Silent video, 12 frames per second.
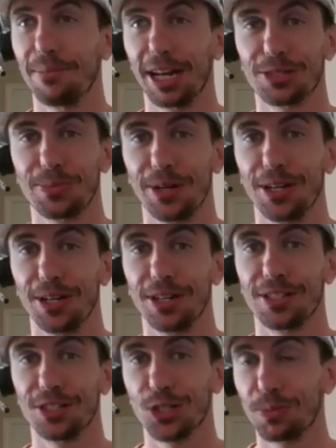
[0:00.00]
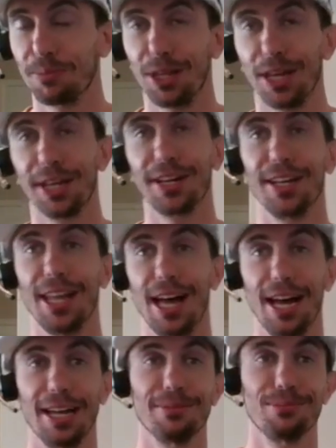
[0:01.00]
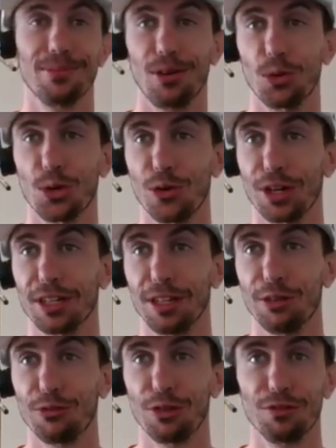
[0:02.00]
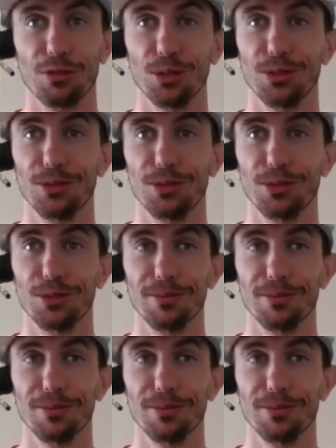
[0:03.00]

my experience has just been playing online, ordering delivery food.